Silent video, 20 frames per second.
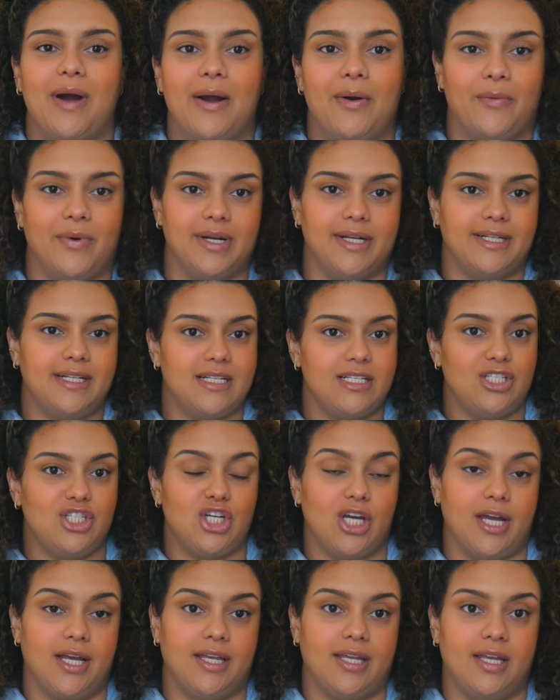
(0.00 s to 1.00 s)
I wanted to
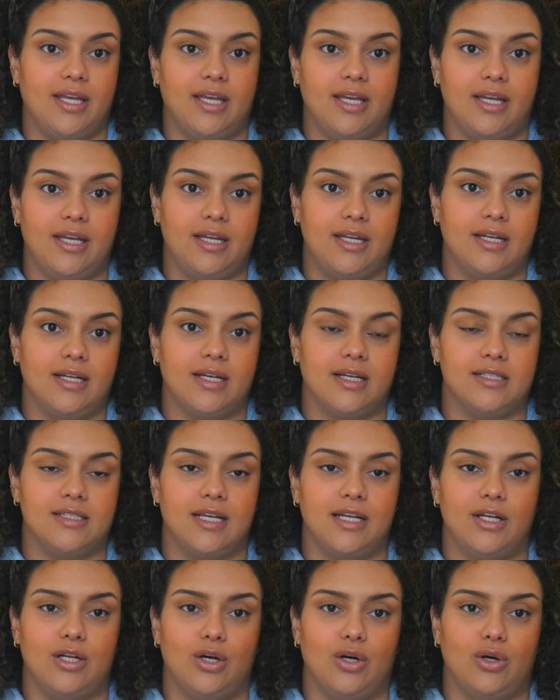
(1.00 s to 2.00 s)
check in because
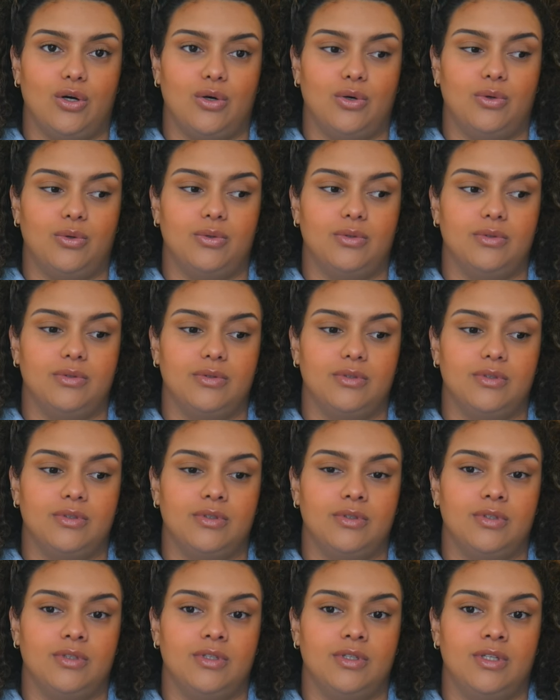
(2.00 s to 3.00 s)
I know
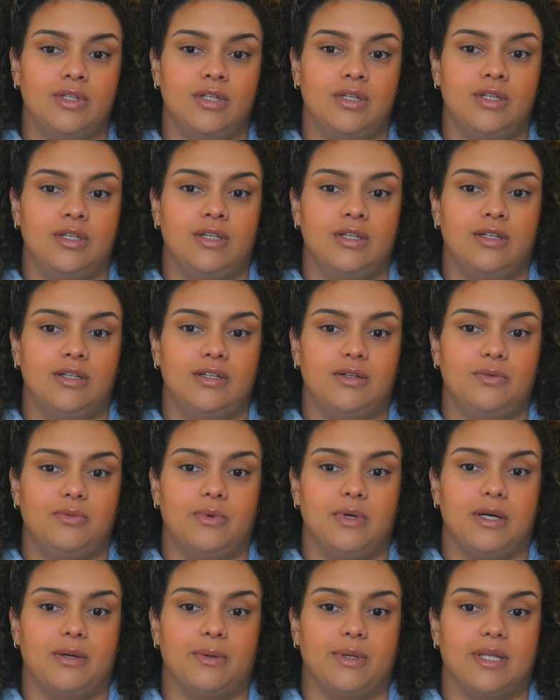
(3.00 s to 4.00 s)

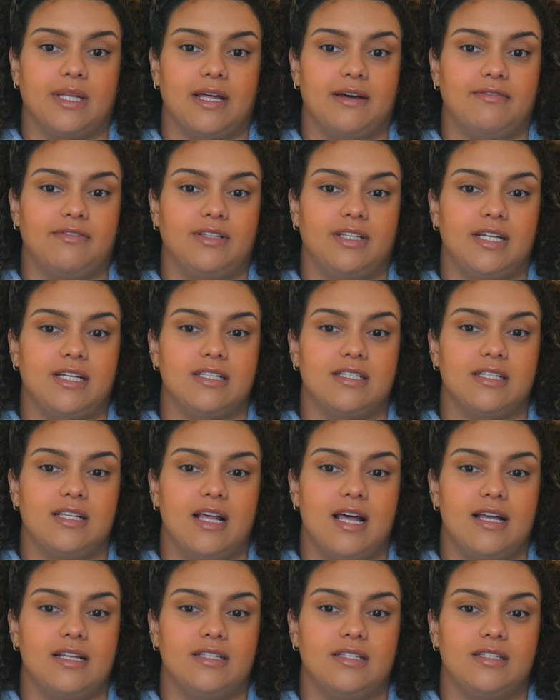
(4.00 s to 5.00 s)
where we left things
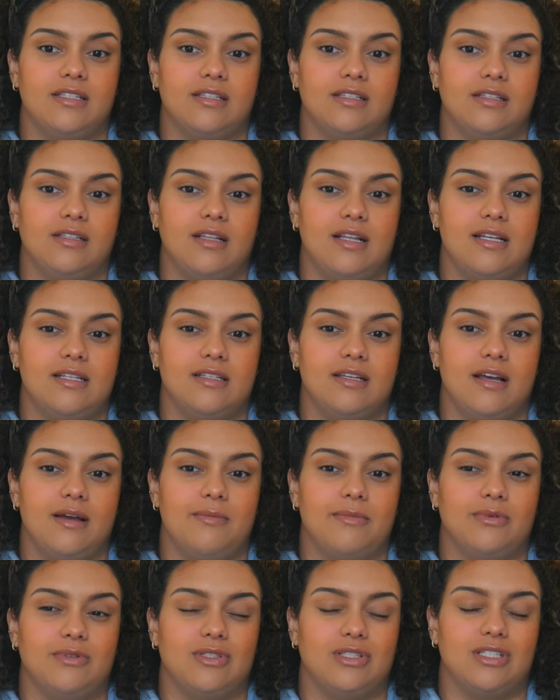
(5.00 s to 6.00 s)
last
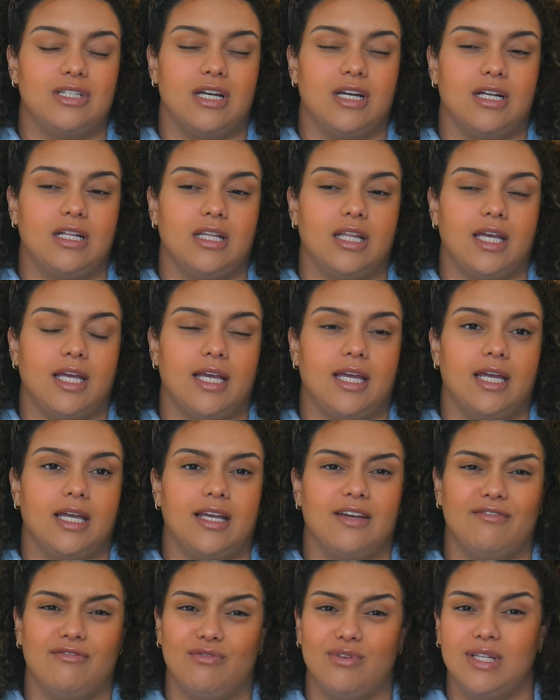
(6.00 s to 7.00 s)
time was just kind of like
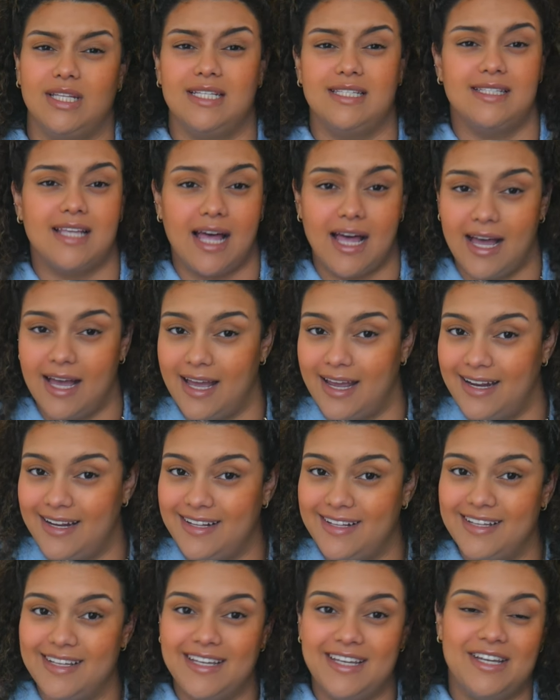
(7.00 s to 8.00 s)
really sad,
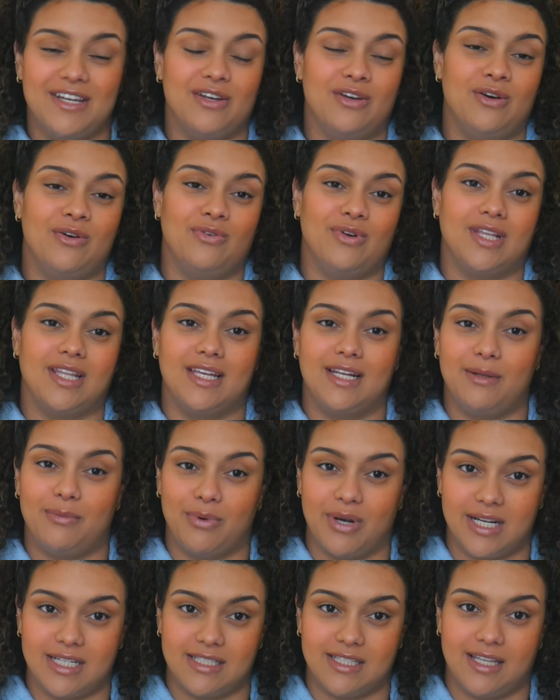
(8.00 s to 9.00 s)
really
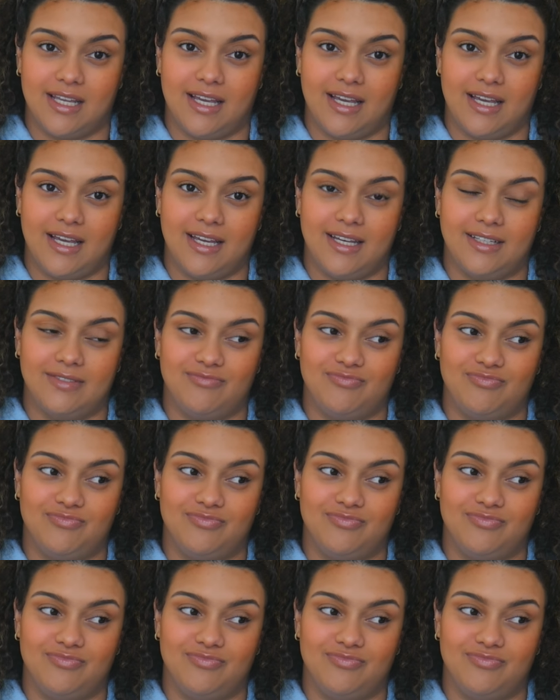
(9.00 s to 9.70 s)
depressing.